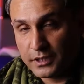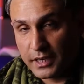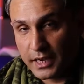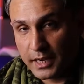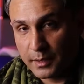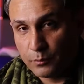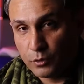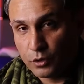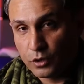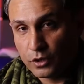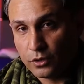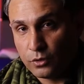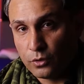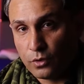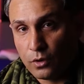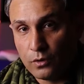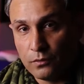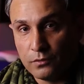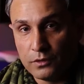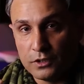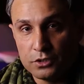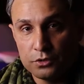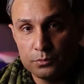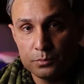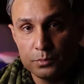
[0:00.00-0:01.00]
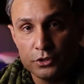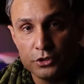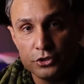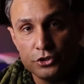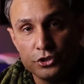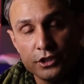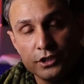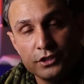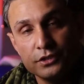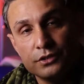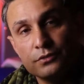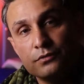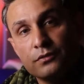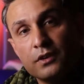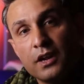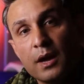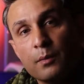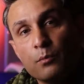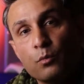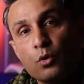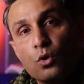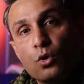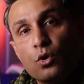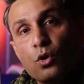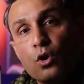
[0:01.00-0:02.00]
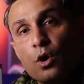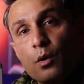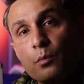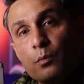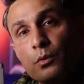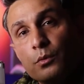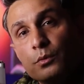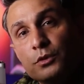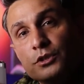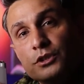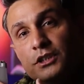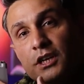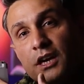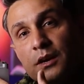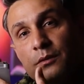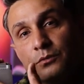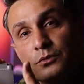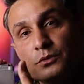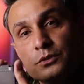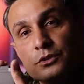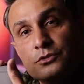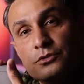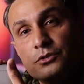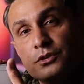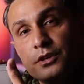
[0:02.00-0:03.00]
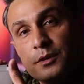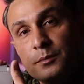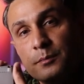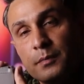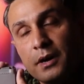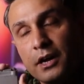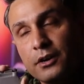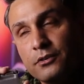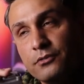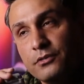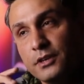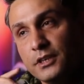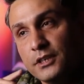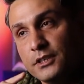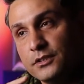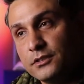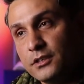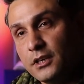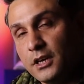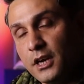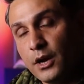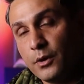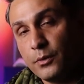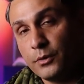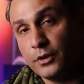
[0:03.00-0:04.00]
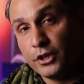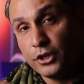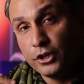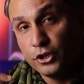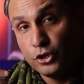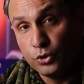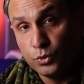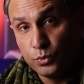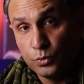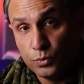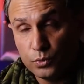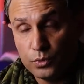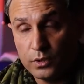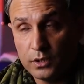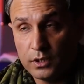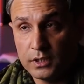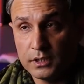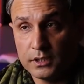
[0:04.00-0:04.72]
time, you can always purchase the Fly Mode Combo, which comes with three batteries, allowing you